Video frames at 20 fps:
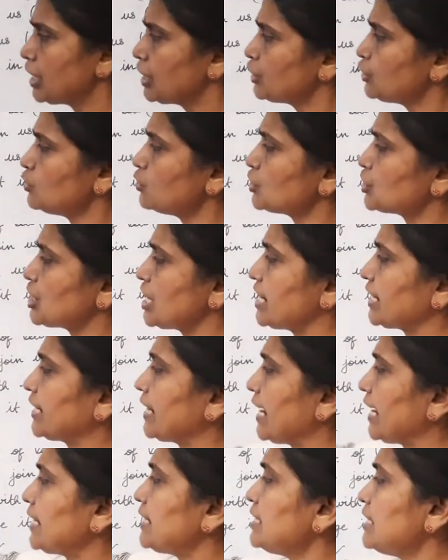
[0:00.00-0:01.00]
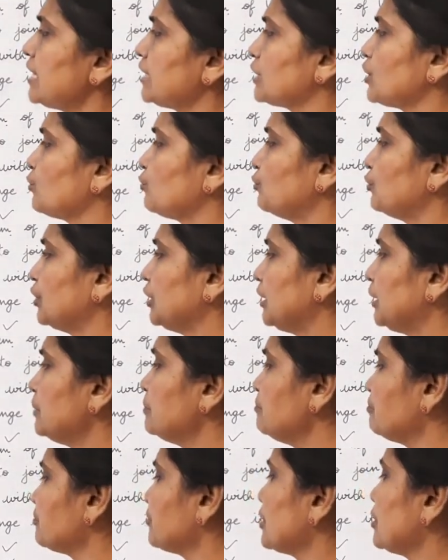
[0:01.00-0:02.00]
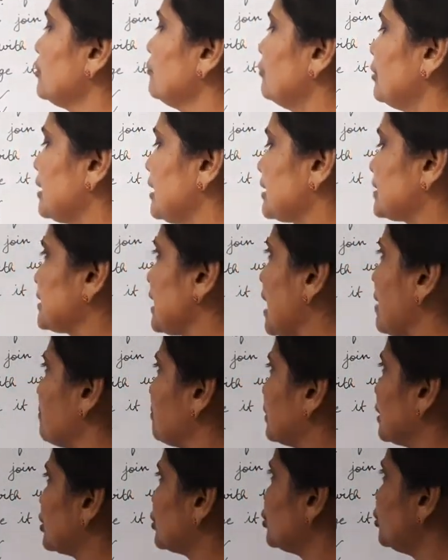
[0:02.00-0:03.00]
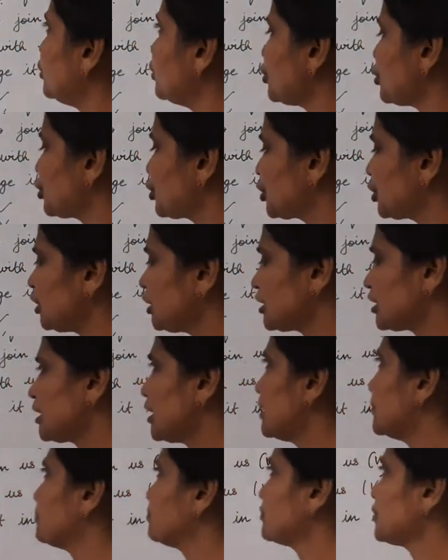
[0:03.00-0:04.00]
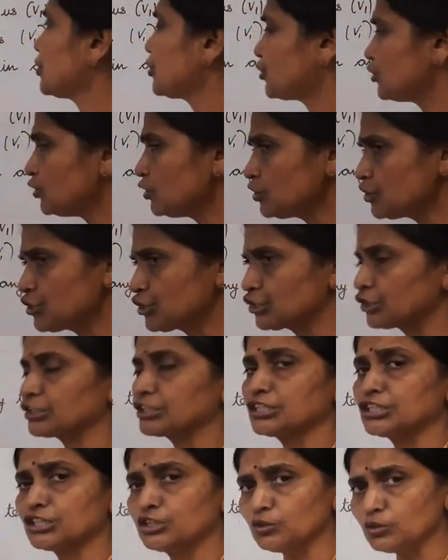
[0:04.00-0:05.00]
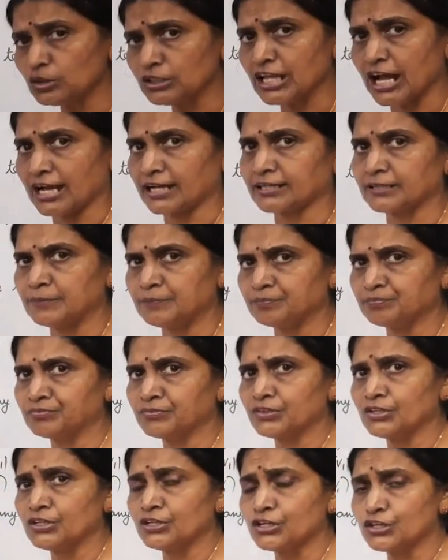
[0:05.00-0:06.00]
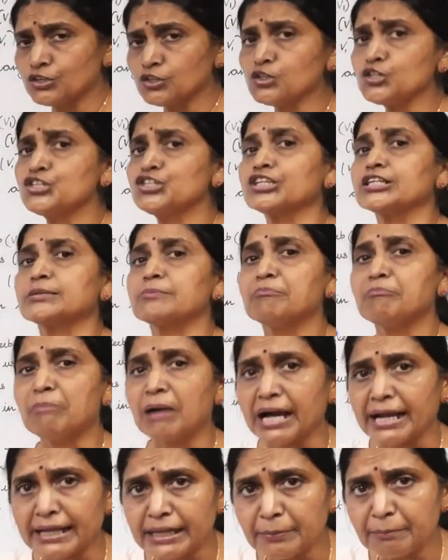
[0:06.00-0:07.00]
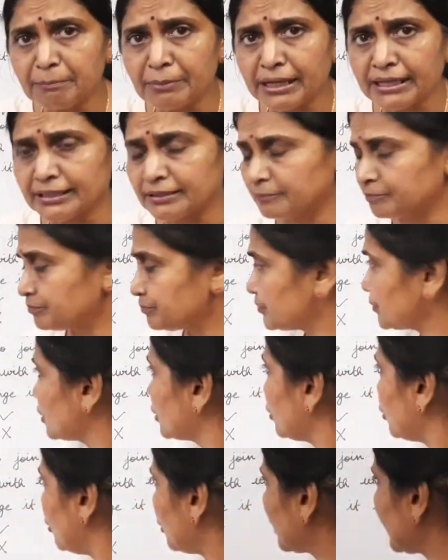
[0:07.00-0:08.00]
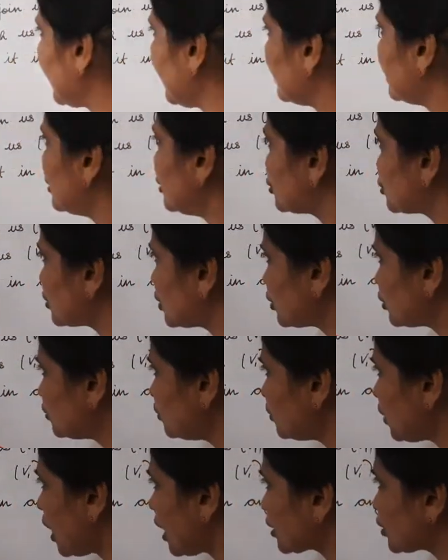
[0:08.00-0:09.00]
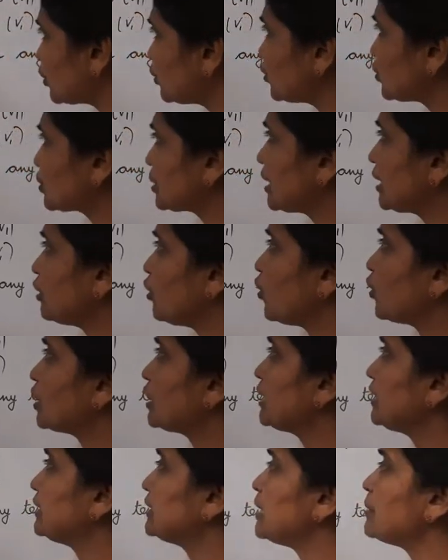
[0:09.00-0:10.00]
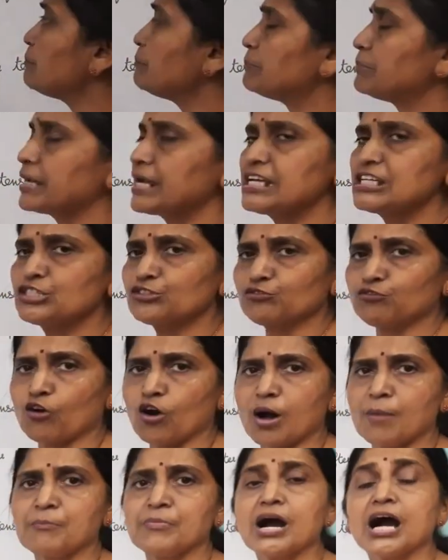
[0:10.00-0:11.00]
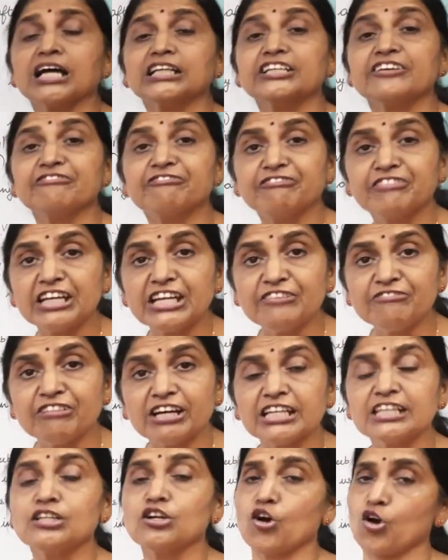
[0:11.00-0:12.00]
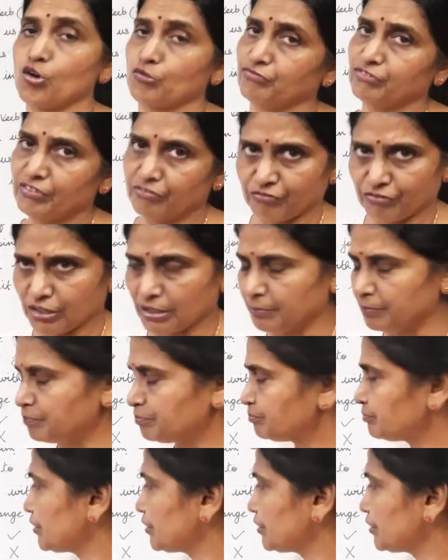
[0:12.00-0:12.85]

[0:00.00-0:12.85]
You take any other verb, for example, you should do that, you should buy a pen. Okay, so you are using only the base form or the V1 of the verb.